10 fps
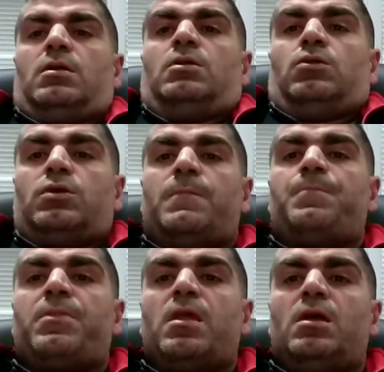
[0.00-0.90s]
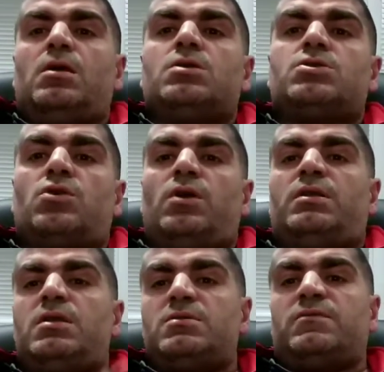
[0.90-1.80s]
Look, so
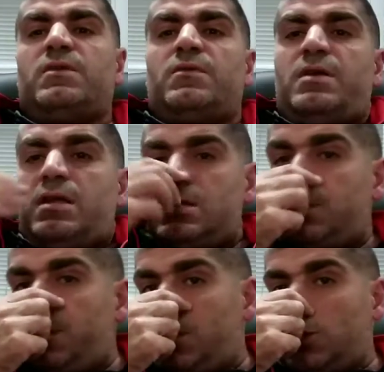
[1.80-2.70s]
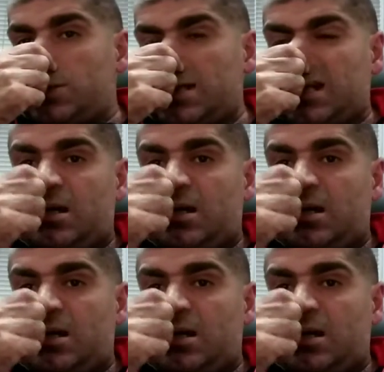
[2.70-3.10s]
it is very easy because